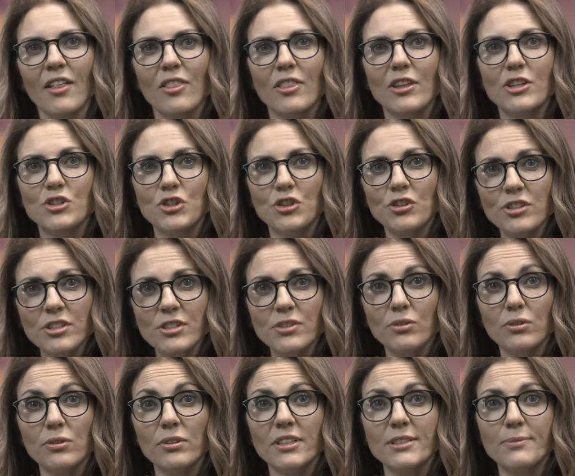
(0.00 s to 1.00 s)
The junior
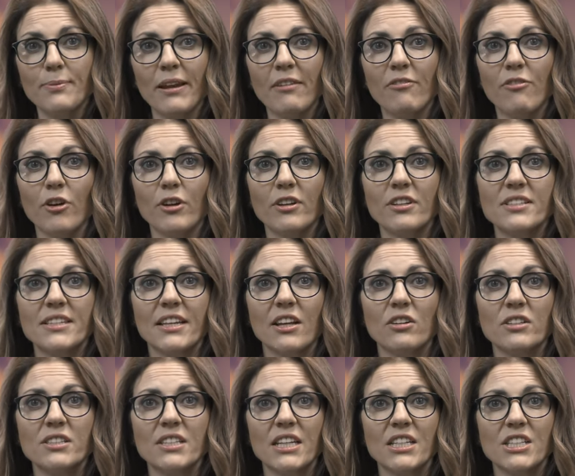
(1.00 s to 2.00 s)
school has been focusing
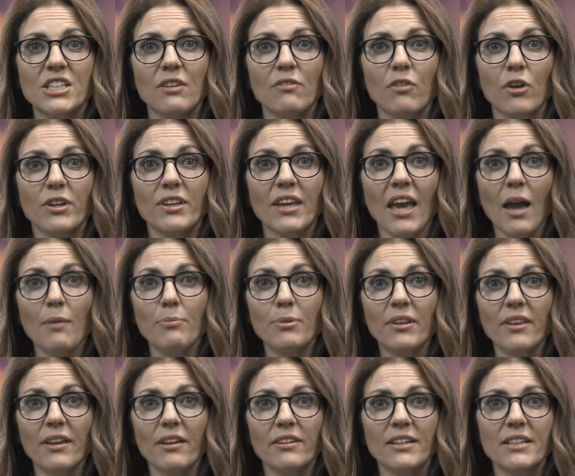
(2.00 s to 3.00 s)
on teaching
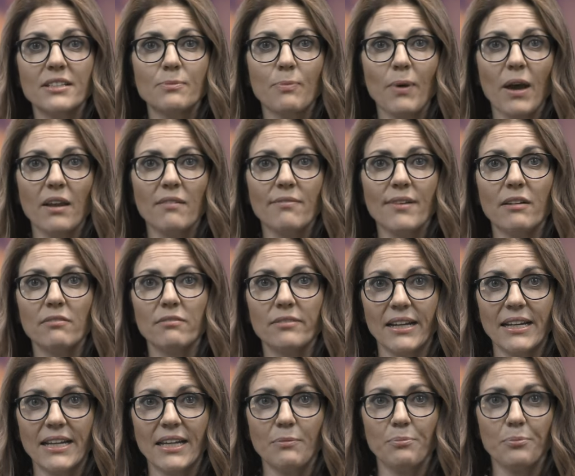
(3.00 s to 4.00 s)
vocabulary as part of our
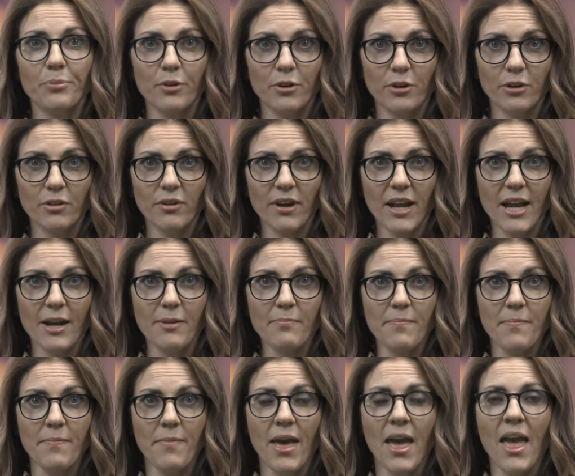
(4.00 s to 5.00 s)
reading program.
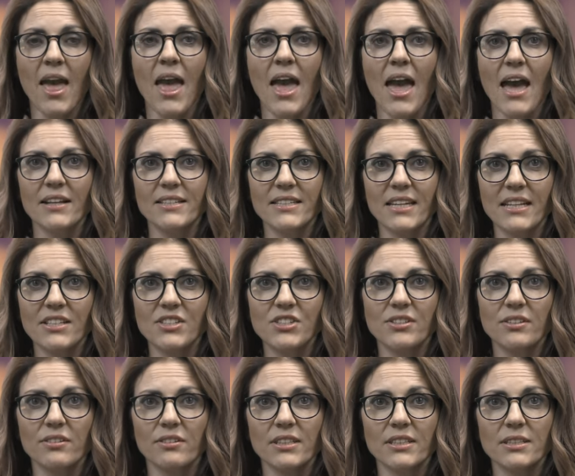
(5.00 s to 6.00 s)
Our
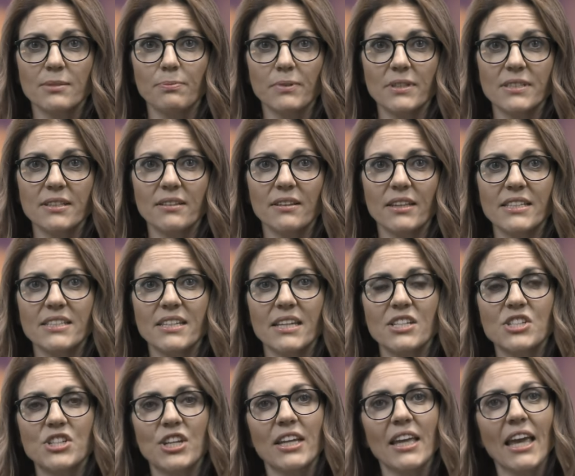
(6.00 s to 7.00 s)
teachers are explicitly
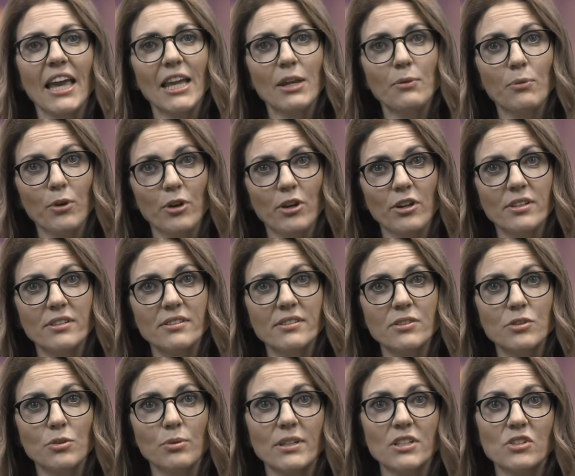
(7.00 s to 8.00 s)
teaching
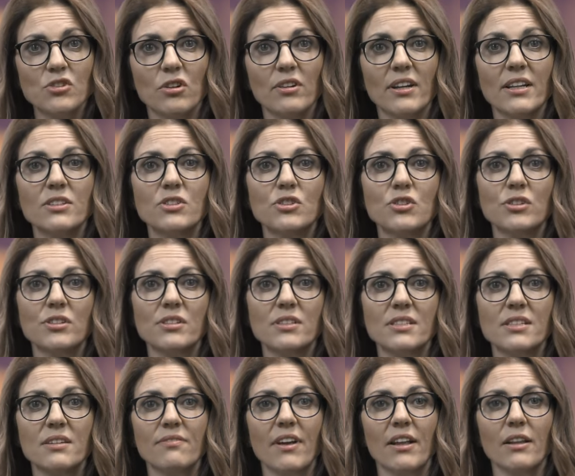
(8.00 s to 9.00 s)
keywords to ensure our
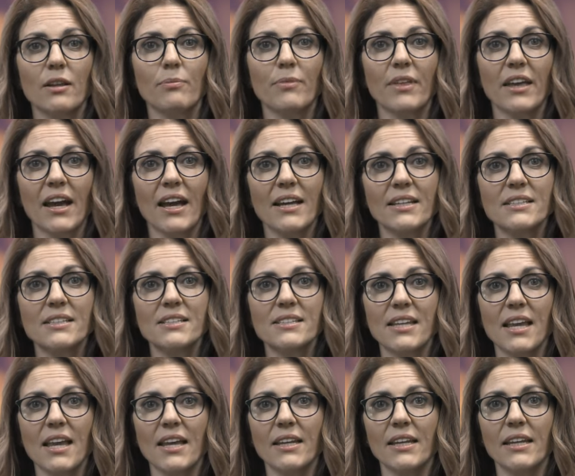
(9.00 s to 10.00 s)
students develop their
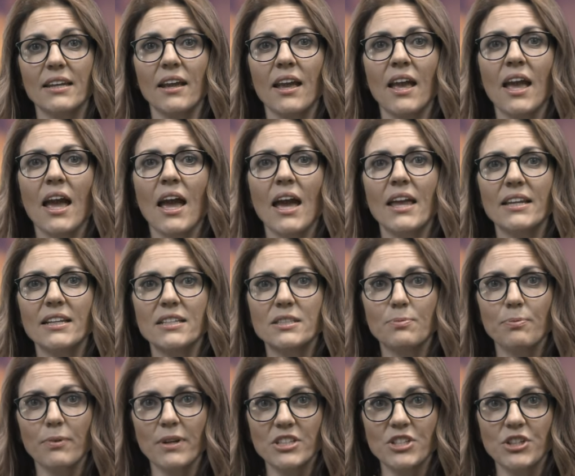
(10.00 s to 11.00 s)
understanding and
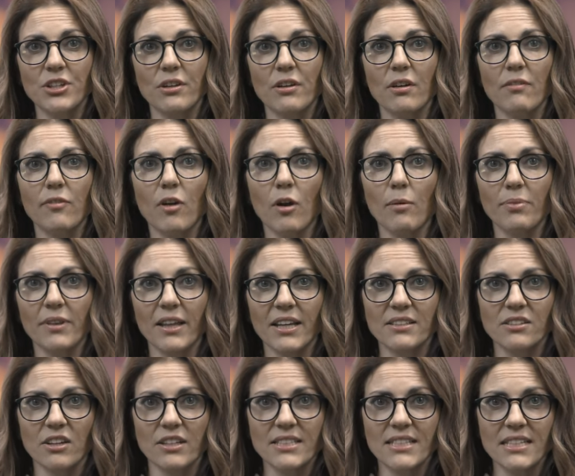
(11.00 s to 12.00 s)
expression of
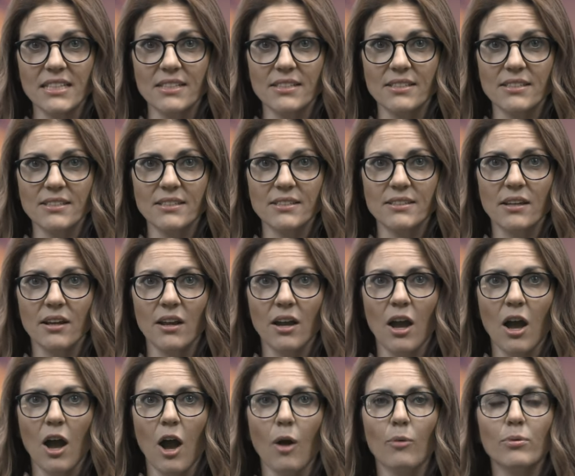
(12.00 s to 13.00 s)
complex ideas.
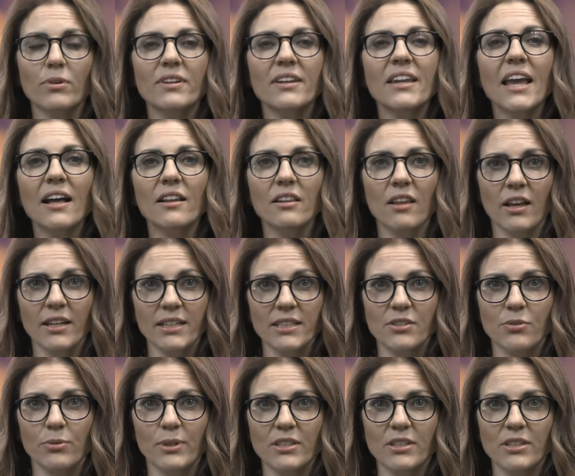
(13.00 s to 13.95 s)
I would now like to